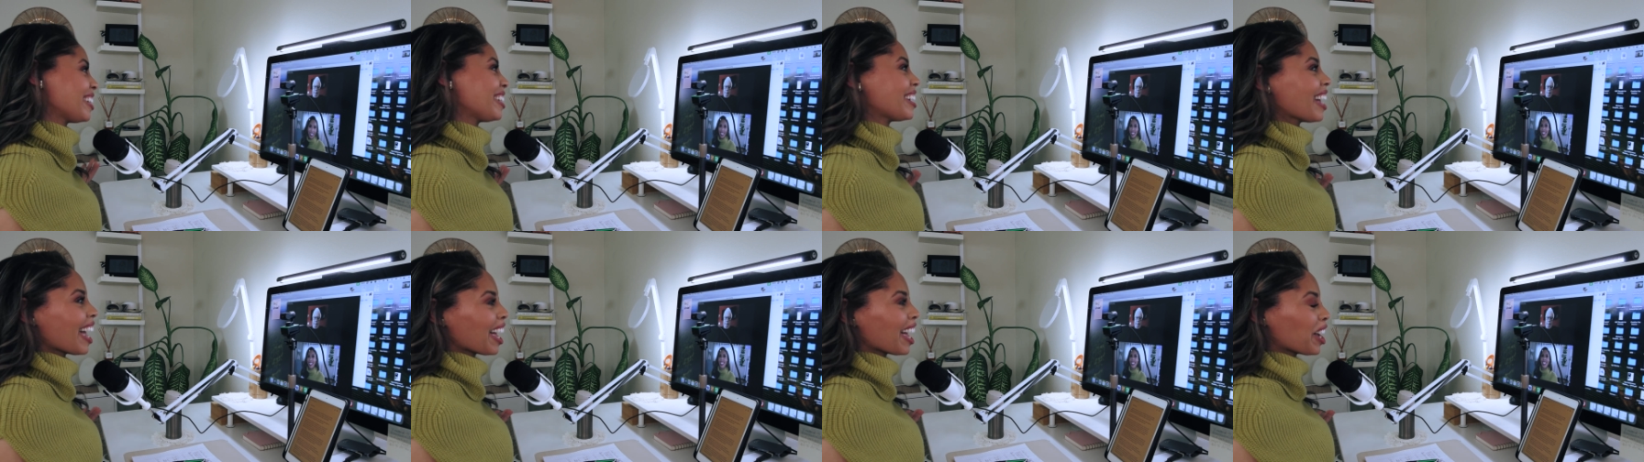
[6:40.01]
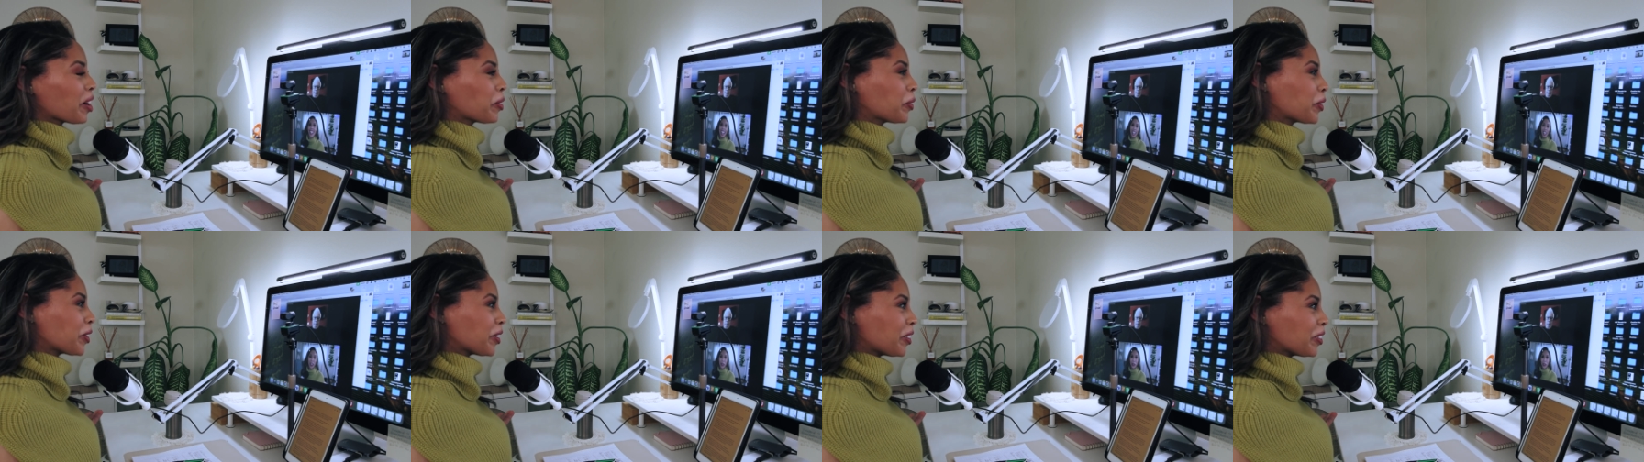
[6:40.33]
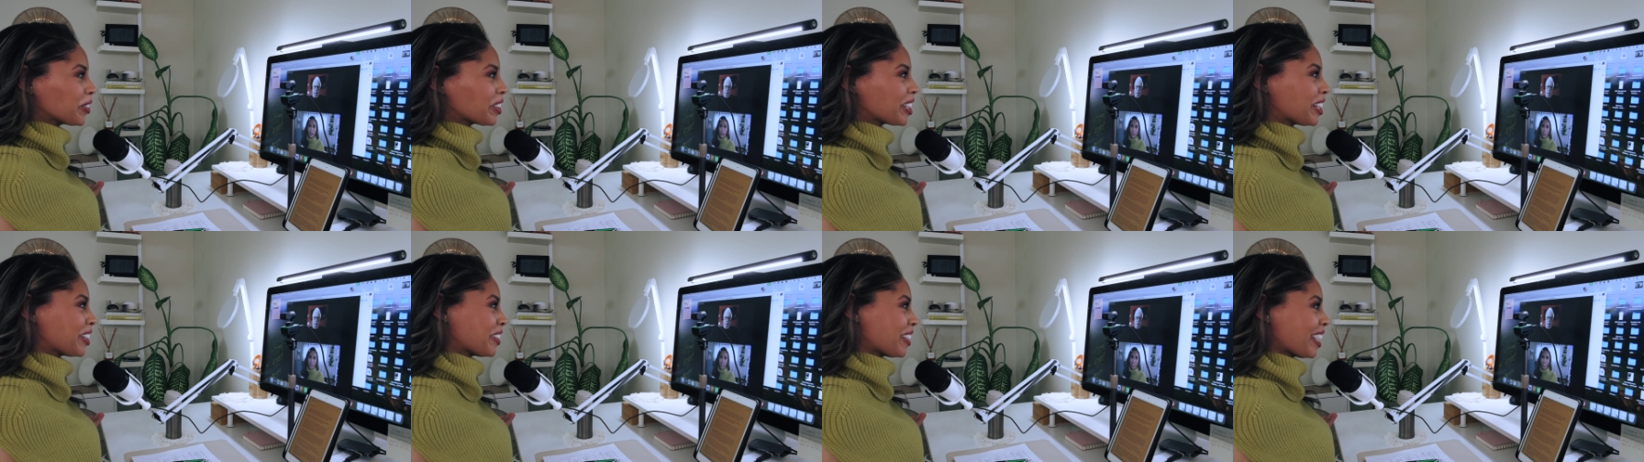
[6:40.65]
hey
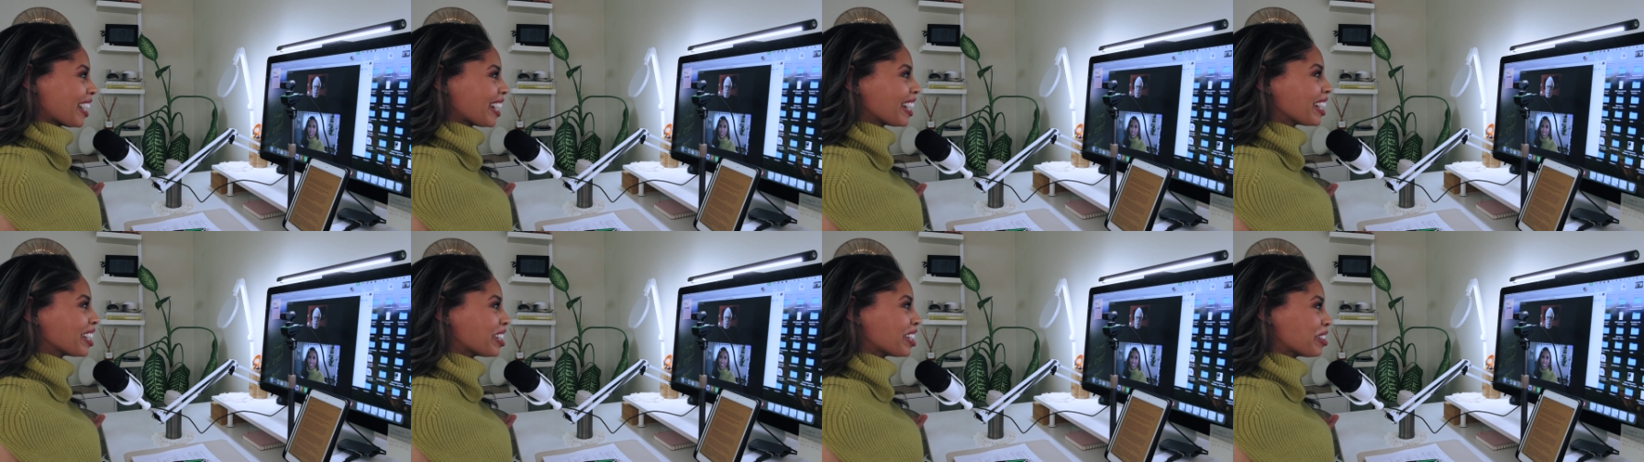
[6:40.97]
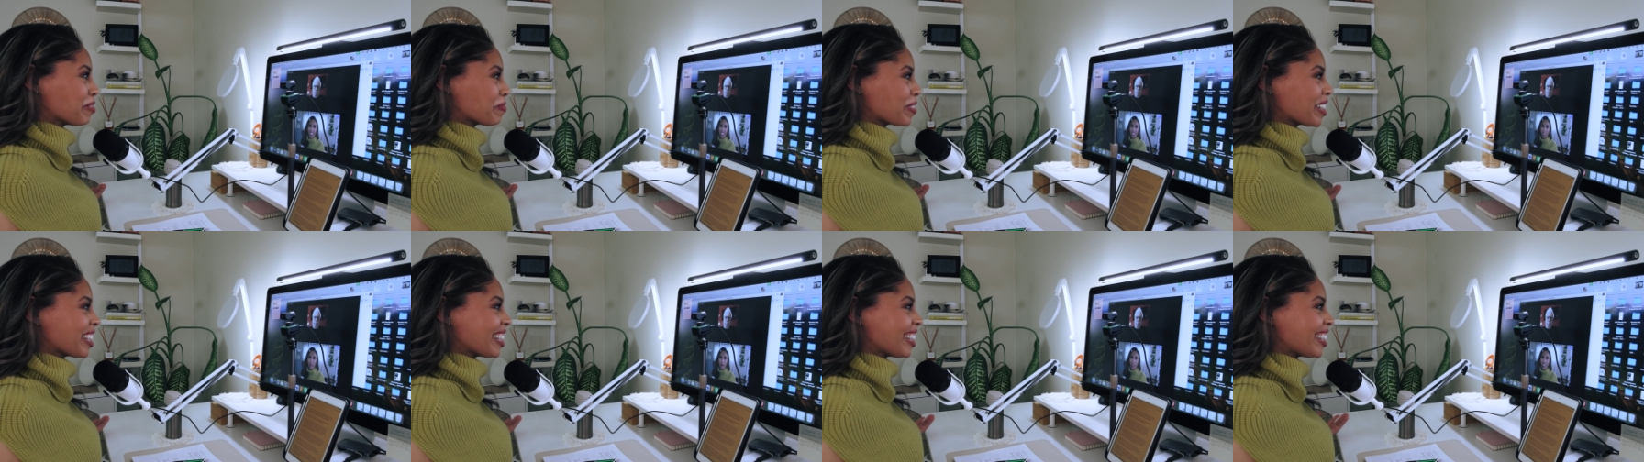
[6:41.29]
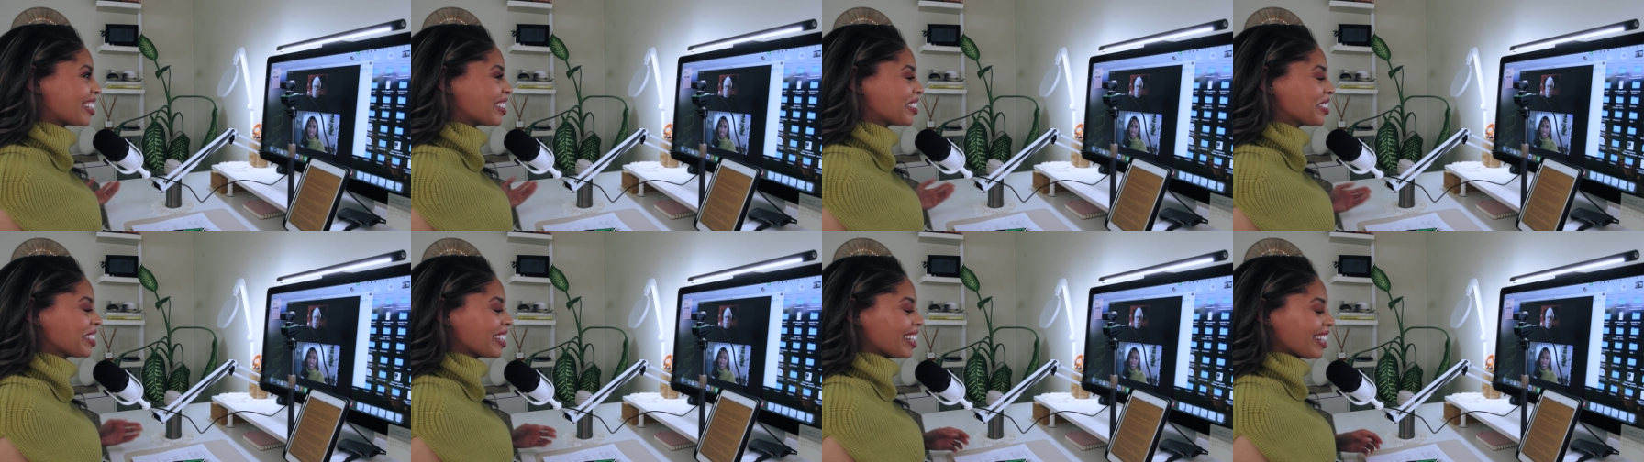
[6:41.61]
world, here I am.
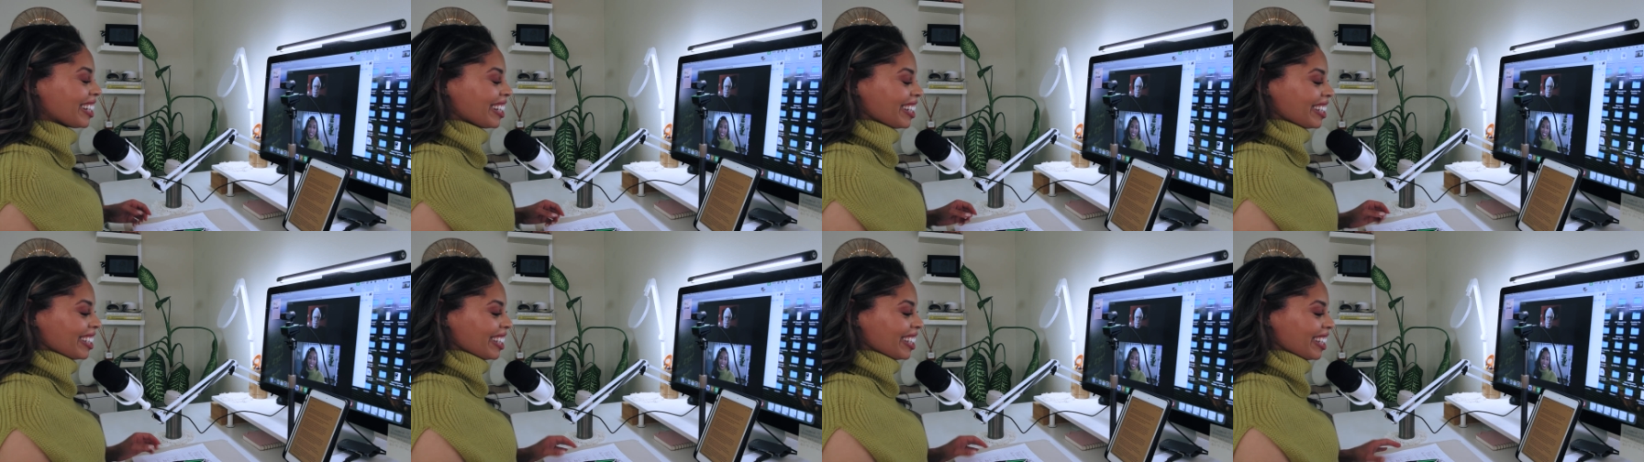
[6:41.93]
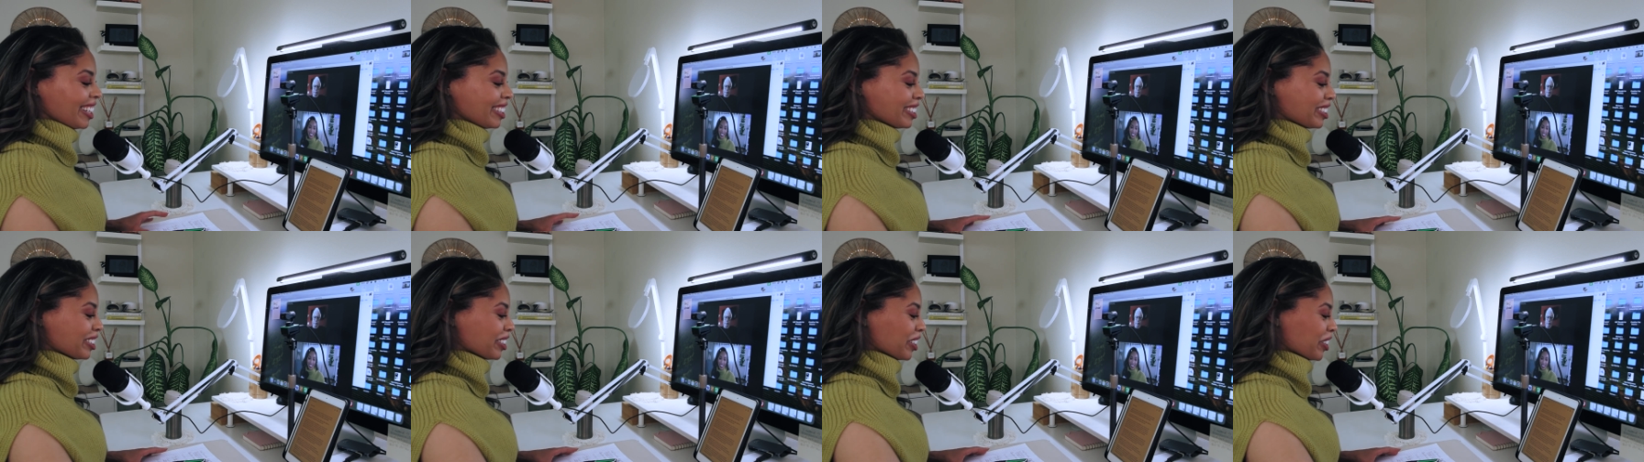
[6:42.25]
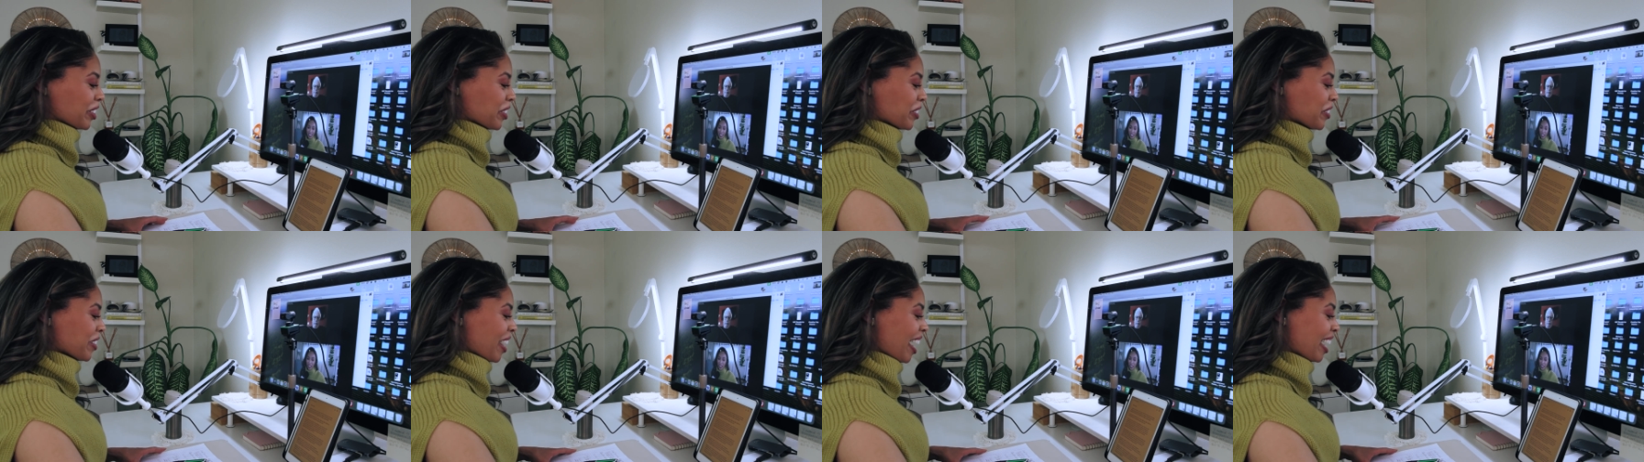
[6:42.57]
And so